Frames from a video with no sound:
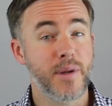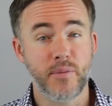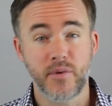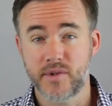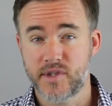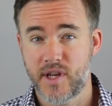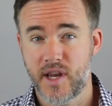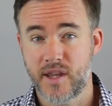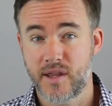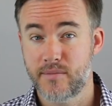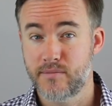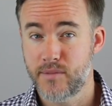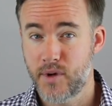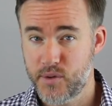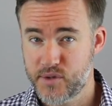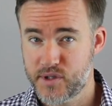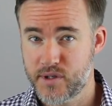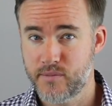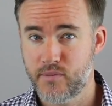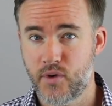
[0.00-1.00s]
people say the
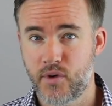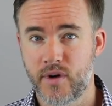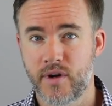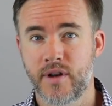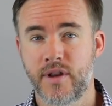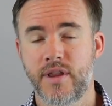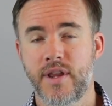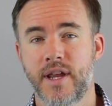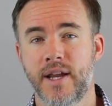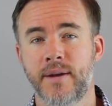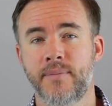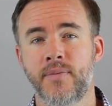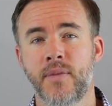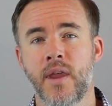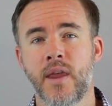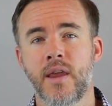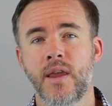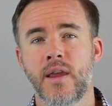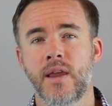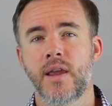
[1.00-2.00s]
most important thing.
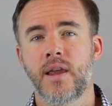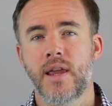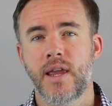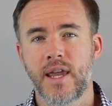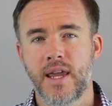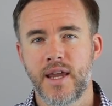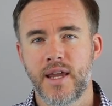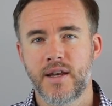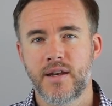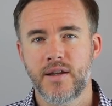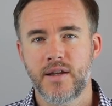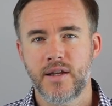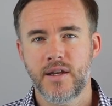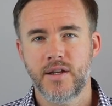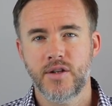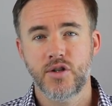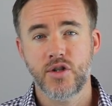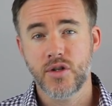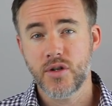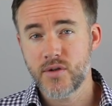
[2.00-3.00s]
And
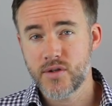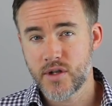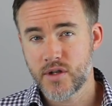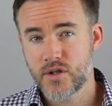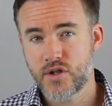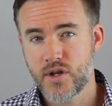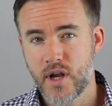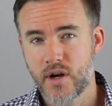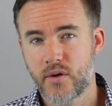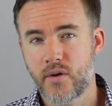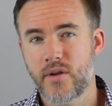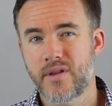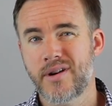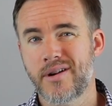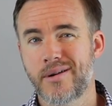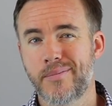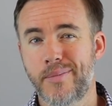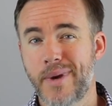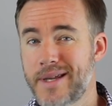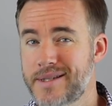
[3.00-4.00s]
in shoes in general,
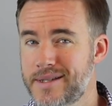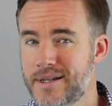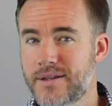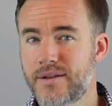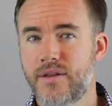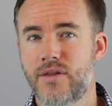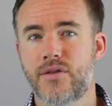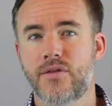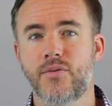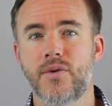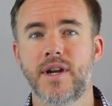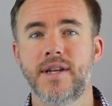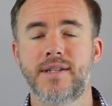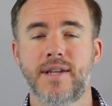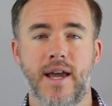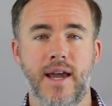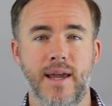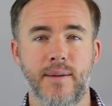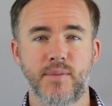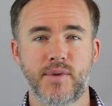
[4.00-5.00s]
there are basically three
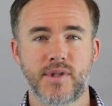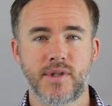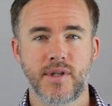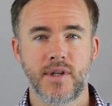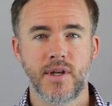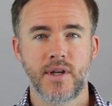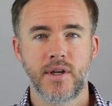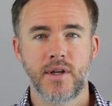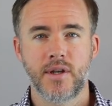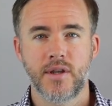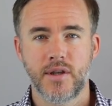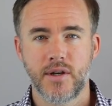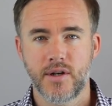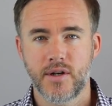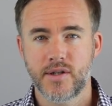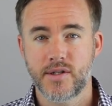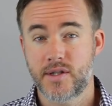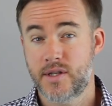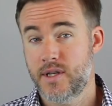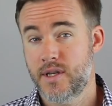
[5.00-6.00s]
types.
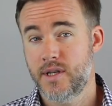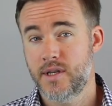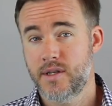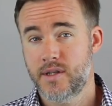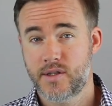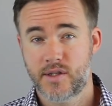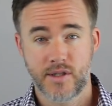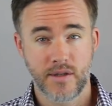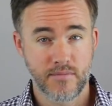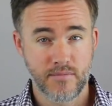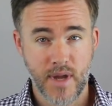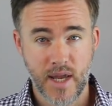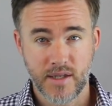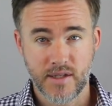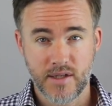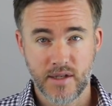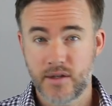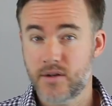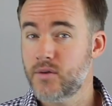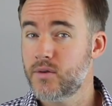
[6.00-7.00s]
There's the
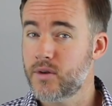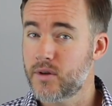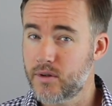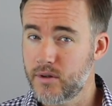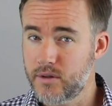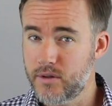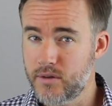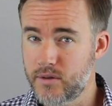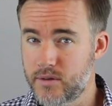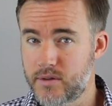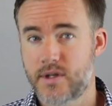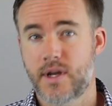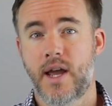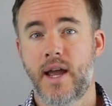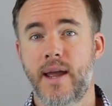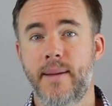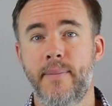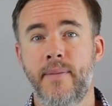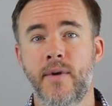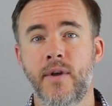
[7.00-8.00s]
cemented or glued
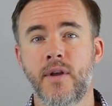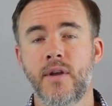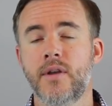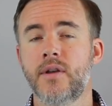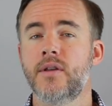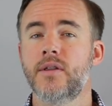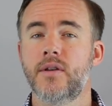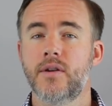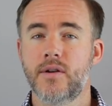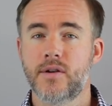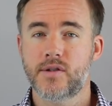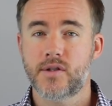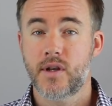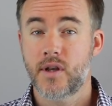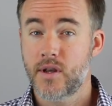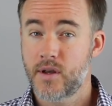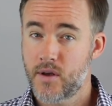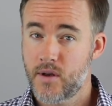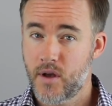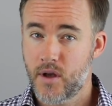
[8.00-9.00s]
type, there's
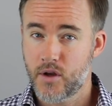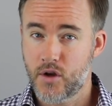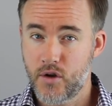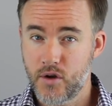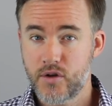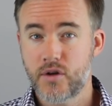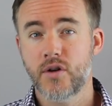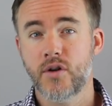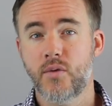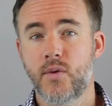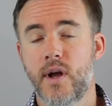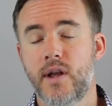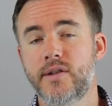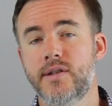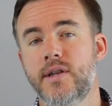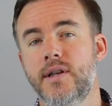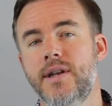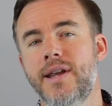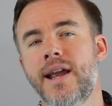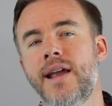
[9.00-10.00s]
Goodyear
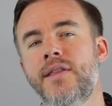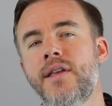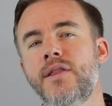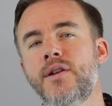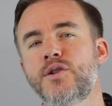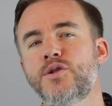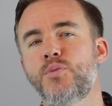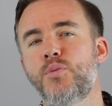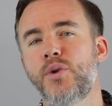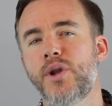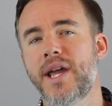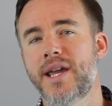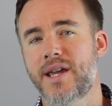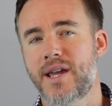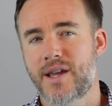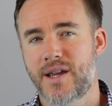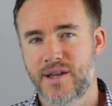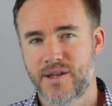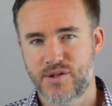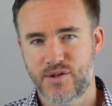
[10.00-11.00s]
welted, and then there's
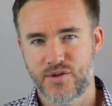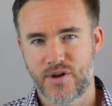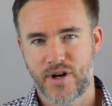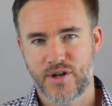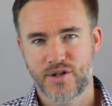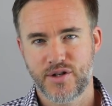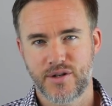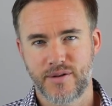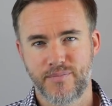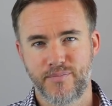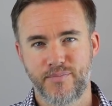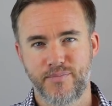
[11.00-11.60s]
Blake construction.